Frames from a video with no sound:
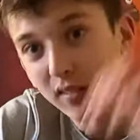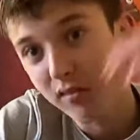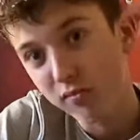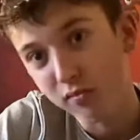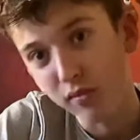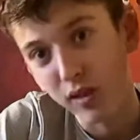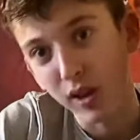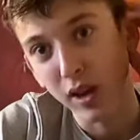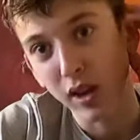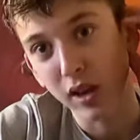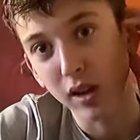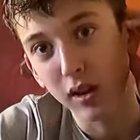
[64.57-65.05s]

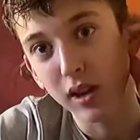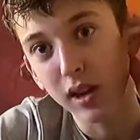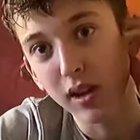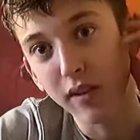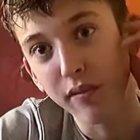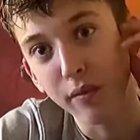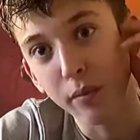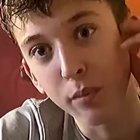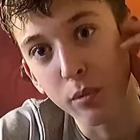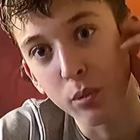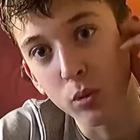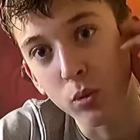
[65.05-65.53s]
uh,
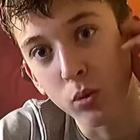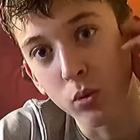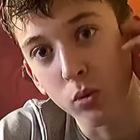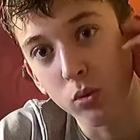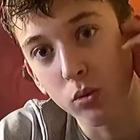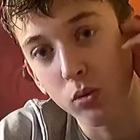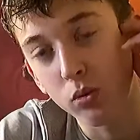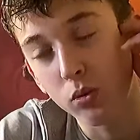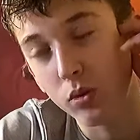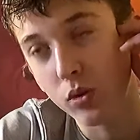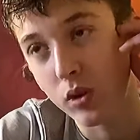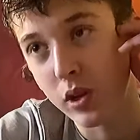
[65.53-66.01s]
Liverpool
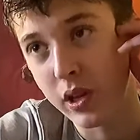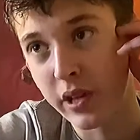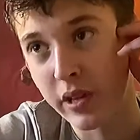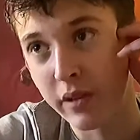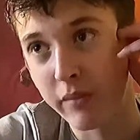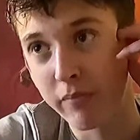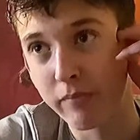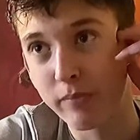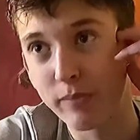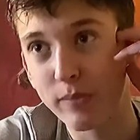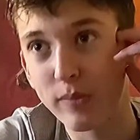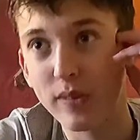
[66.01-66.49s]

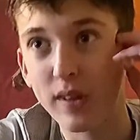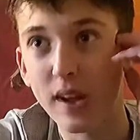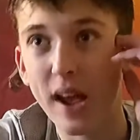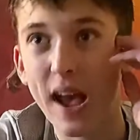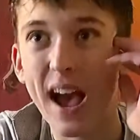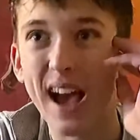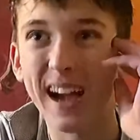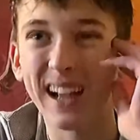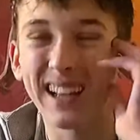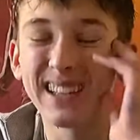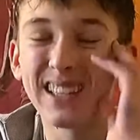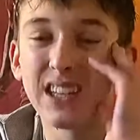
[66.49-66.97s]
um, to
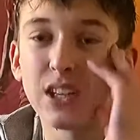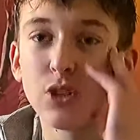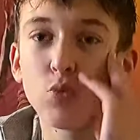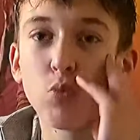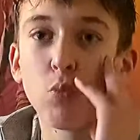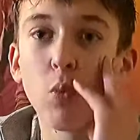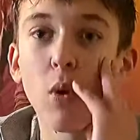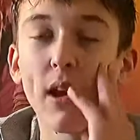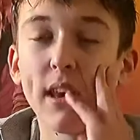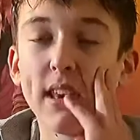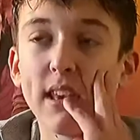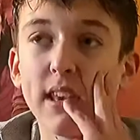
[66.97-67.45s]
act this
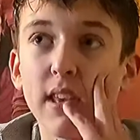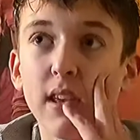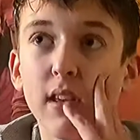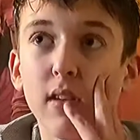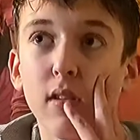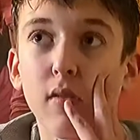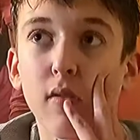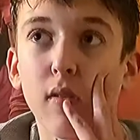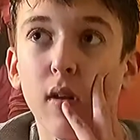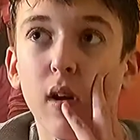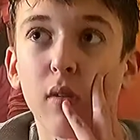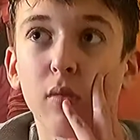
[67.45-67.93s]
way
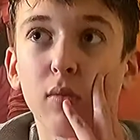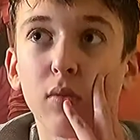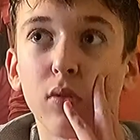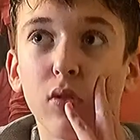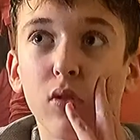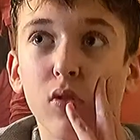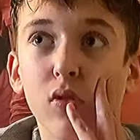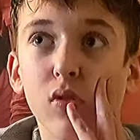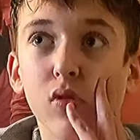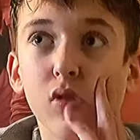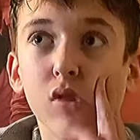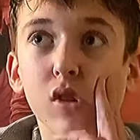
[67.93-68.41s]
around
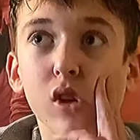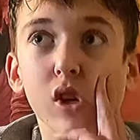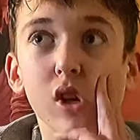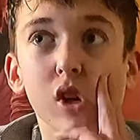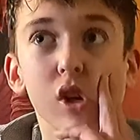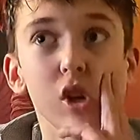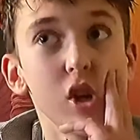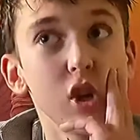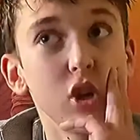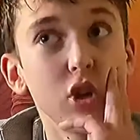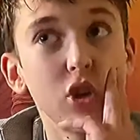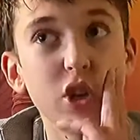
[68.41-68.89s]

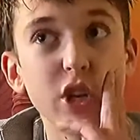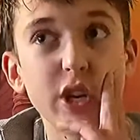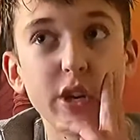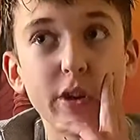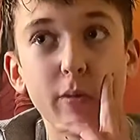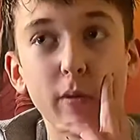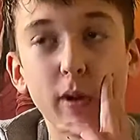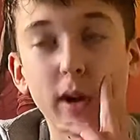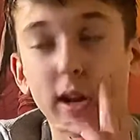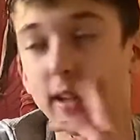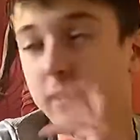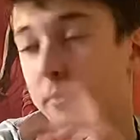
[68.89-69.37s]
Gini
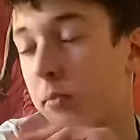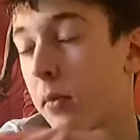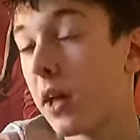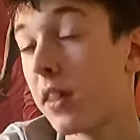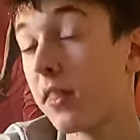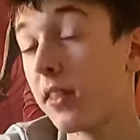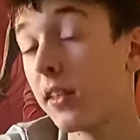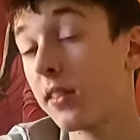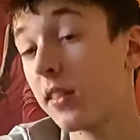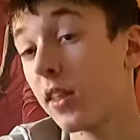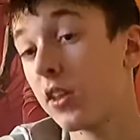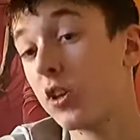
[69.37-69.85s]
Wijnaldum. I
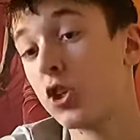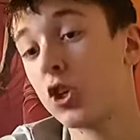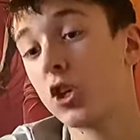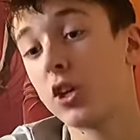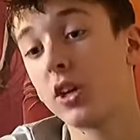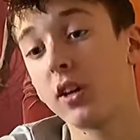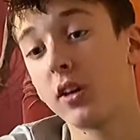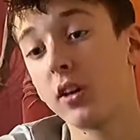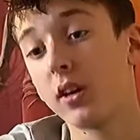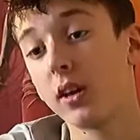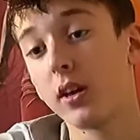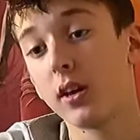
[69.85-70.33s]
think they should
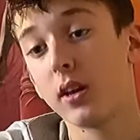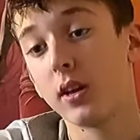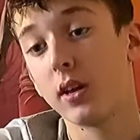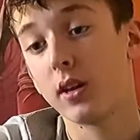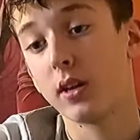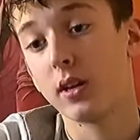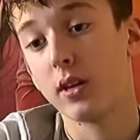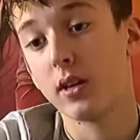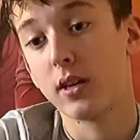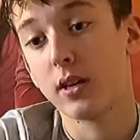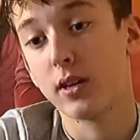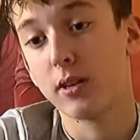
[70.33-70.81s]
have.
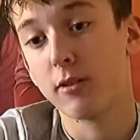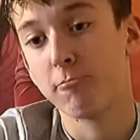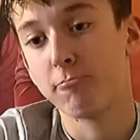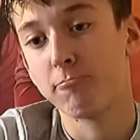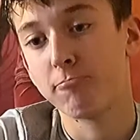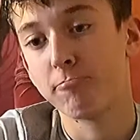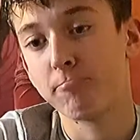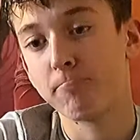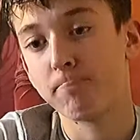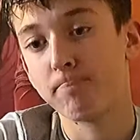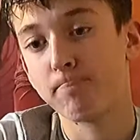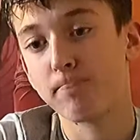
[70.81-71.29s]
Um,
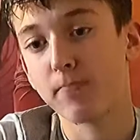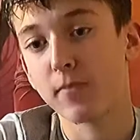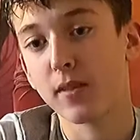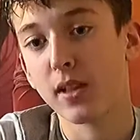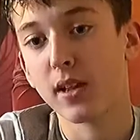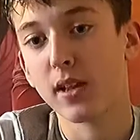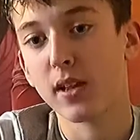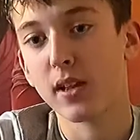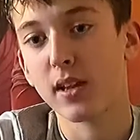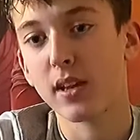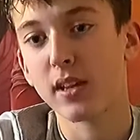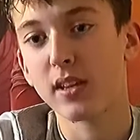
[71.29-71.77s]

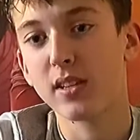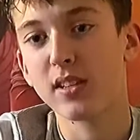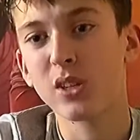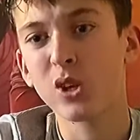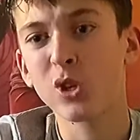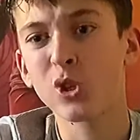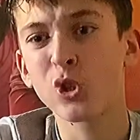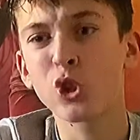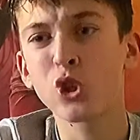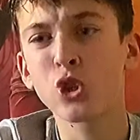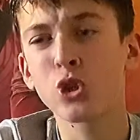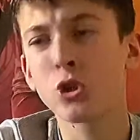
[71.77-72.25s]
It's
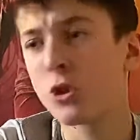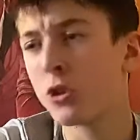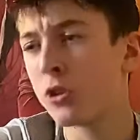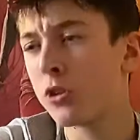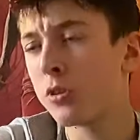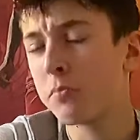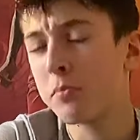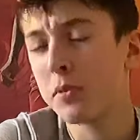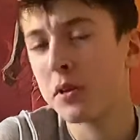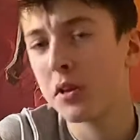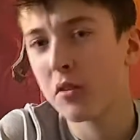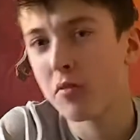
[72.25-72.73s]
understood to
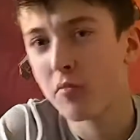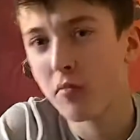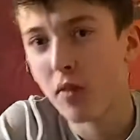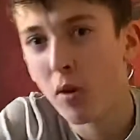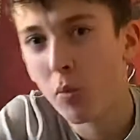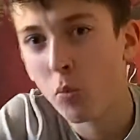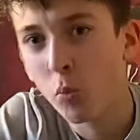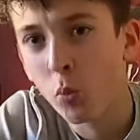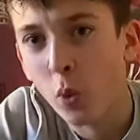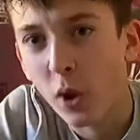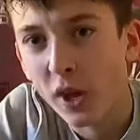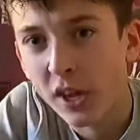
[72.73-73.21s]
be
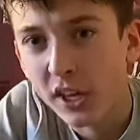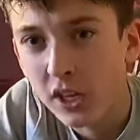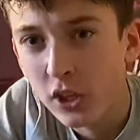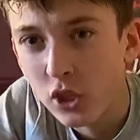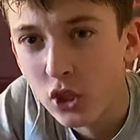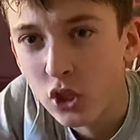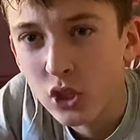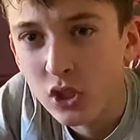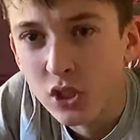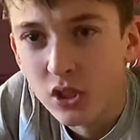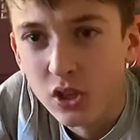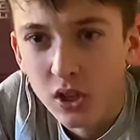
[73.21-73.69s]
around
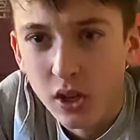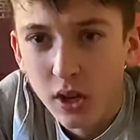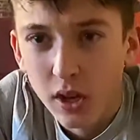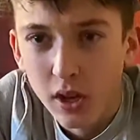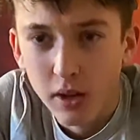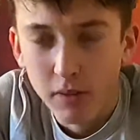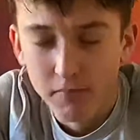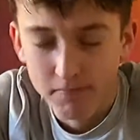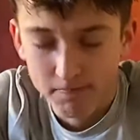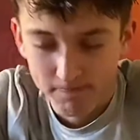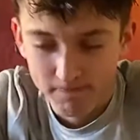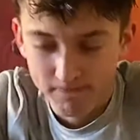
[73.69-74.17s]
wages,
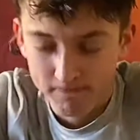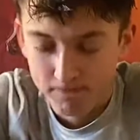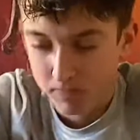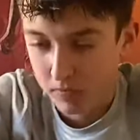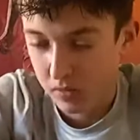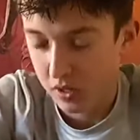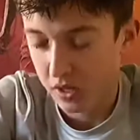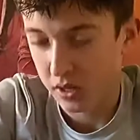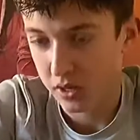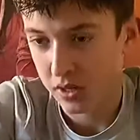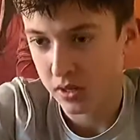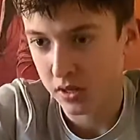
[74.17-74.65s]
um,
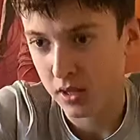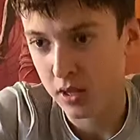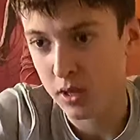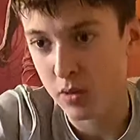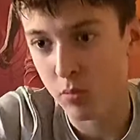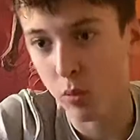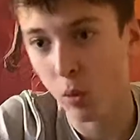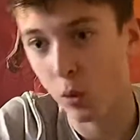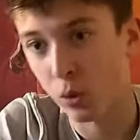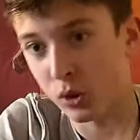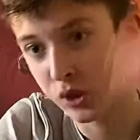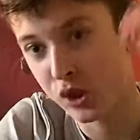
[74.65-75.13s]
and he
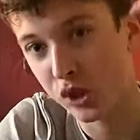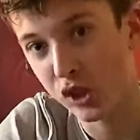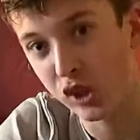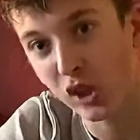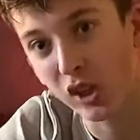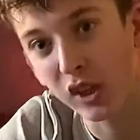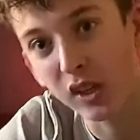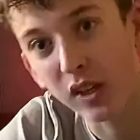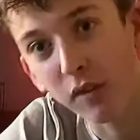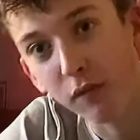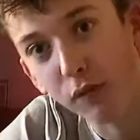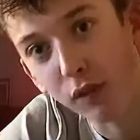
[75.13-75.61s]
wants a
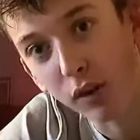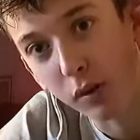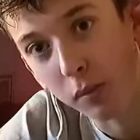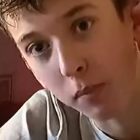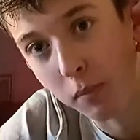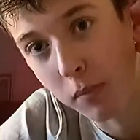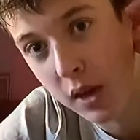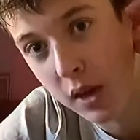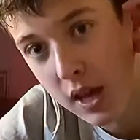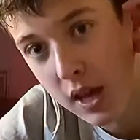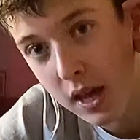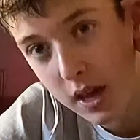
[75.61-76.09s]
significant
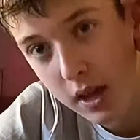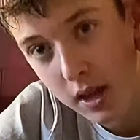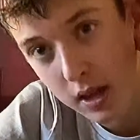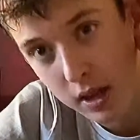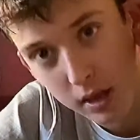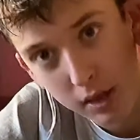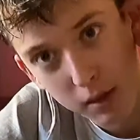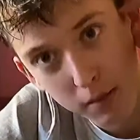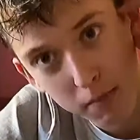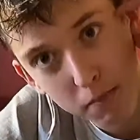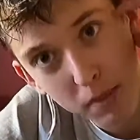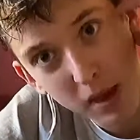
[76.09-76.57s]

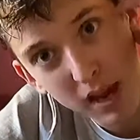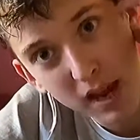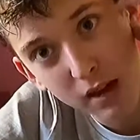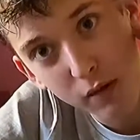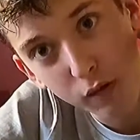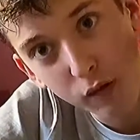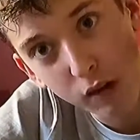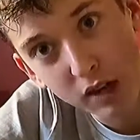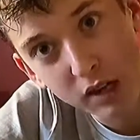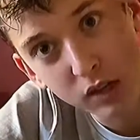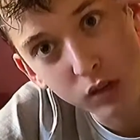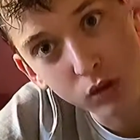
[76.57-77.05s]
uh, pay
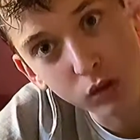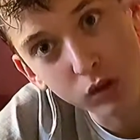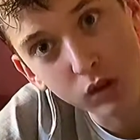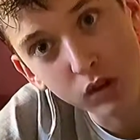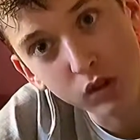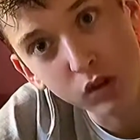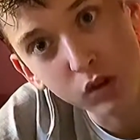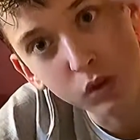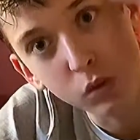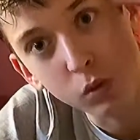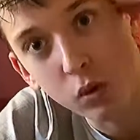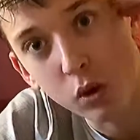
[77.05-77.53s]
rise on his
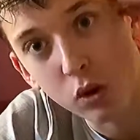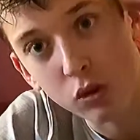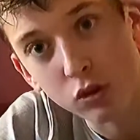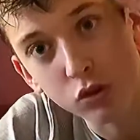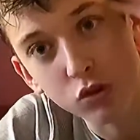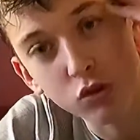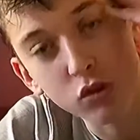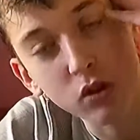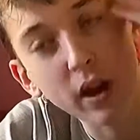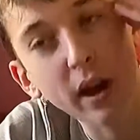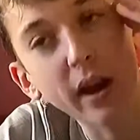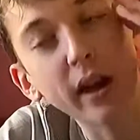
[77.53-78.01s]
new
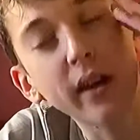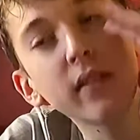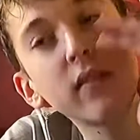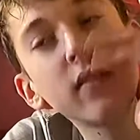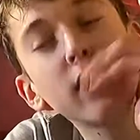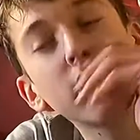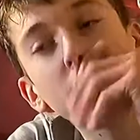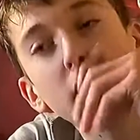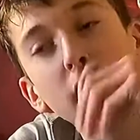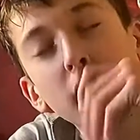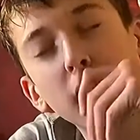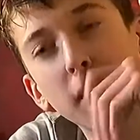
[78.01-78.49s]
contract.
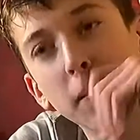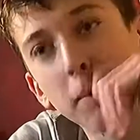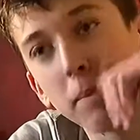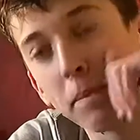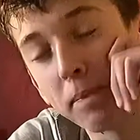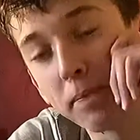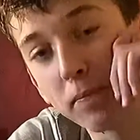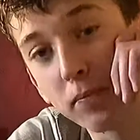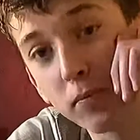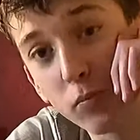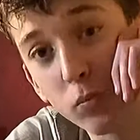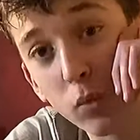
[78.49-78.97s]
Um,
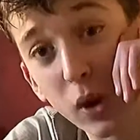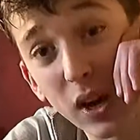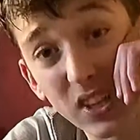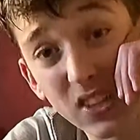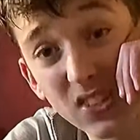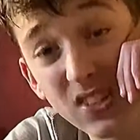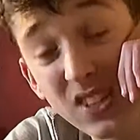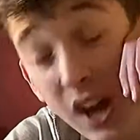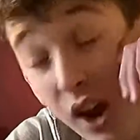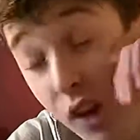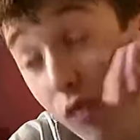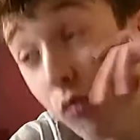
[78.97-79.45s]
well, he's
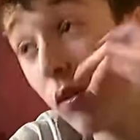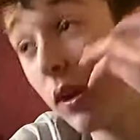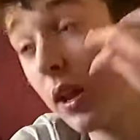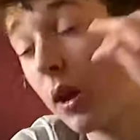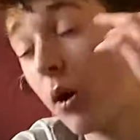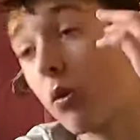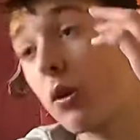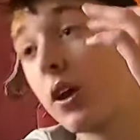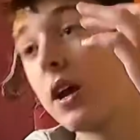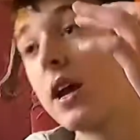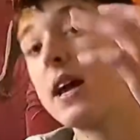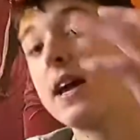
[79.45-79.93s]
currently
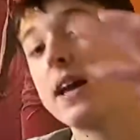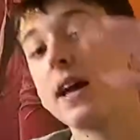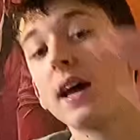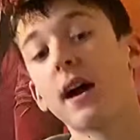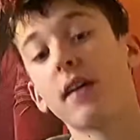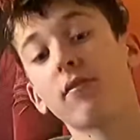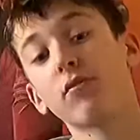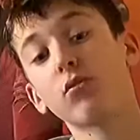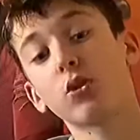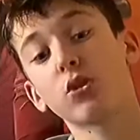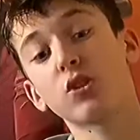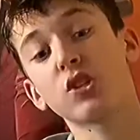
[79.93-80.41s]
on,
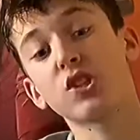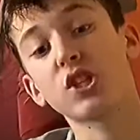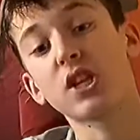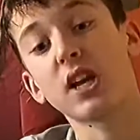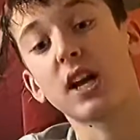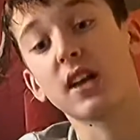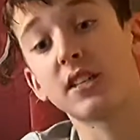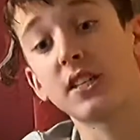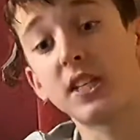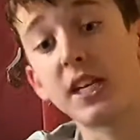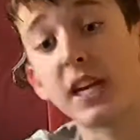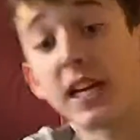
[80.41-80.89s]
I've got the
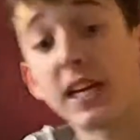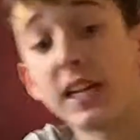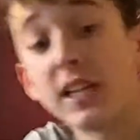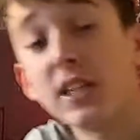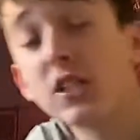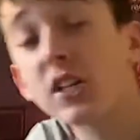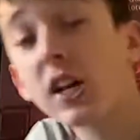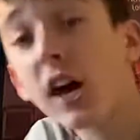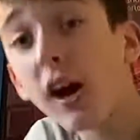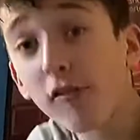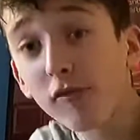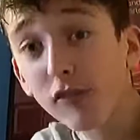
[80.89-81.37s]
stats here, he's
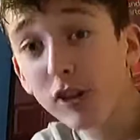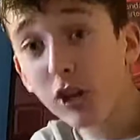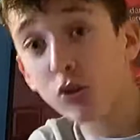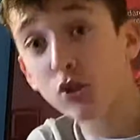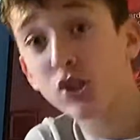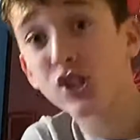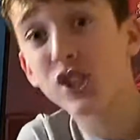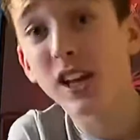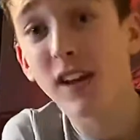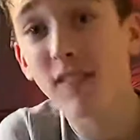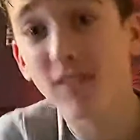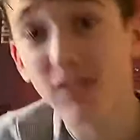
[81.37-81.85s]
currently on
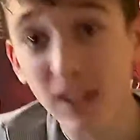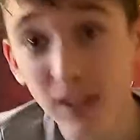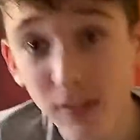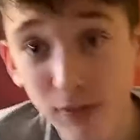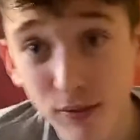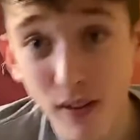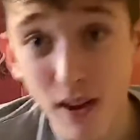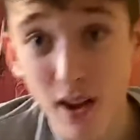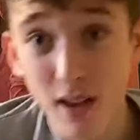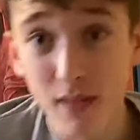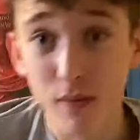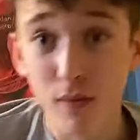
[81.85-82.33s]

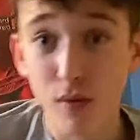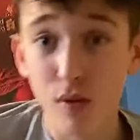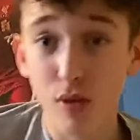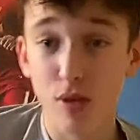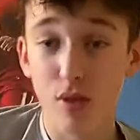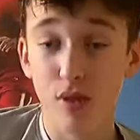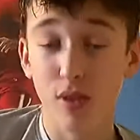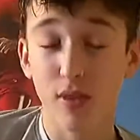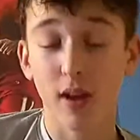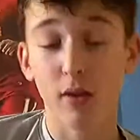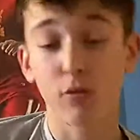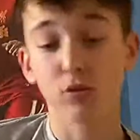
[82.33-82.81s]
seventy-five
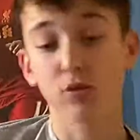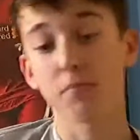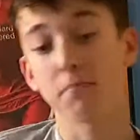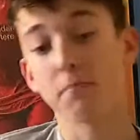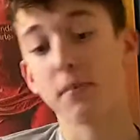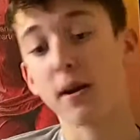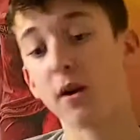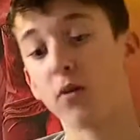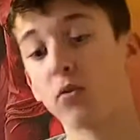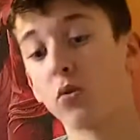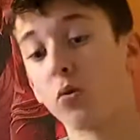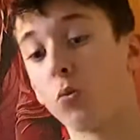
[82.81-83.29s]
thousand
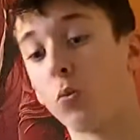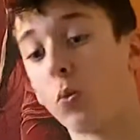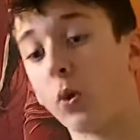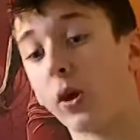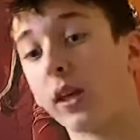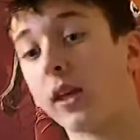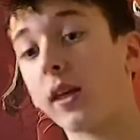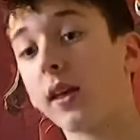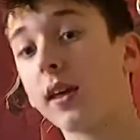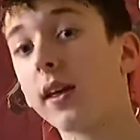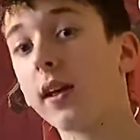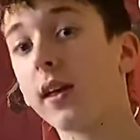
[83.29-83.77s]
pounds a
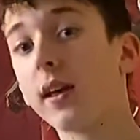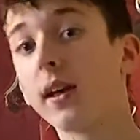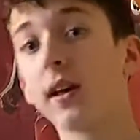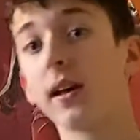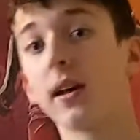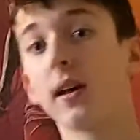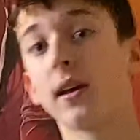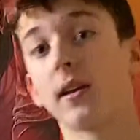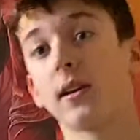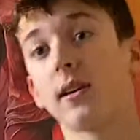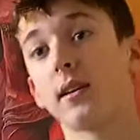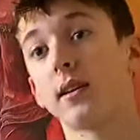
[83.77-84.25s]
week.
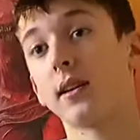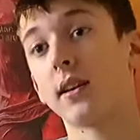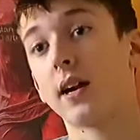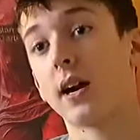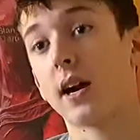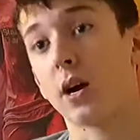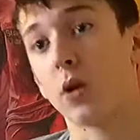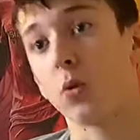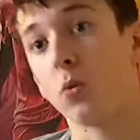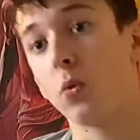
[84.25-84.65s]
Now,